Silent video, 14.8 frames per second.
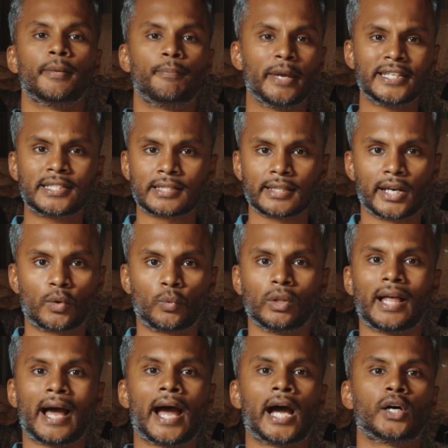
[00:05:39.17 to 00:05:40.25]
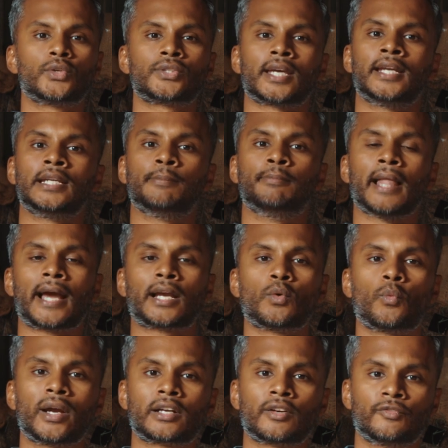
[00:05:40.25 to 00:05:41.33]
The base layer will house any black and
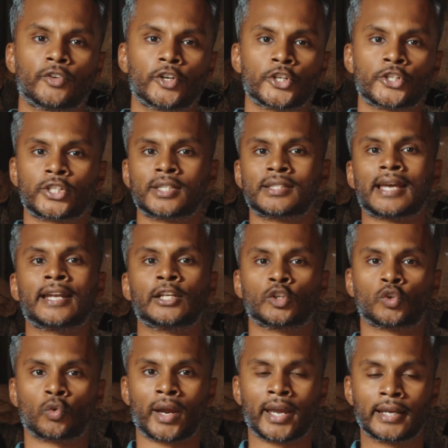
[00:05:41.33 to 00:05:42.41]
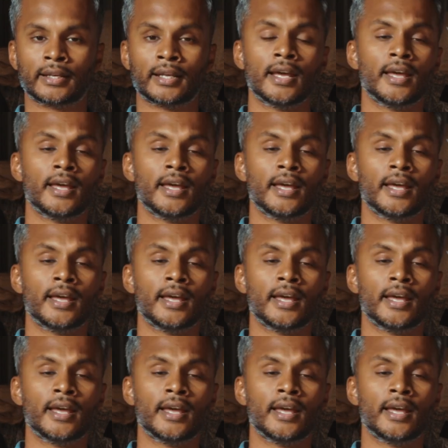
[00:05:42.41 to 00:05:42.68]
white conversions and grain.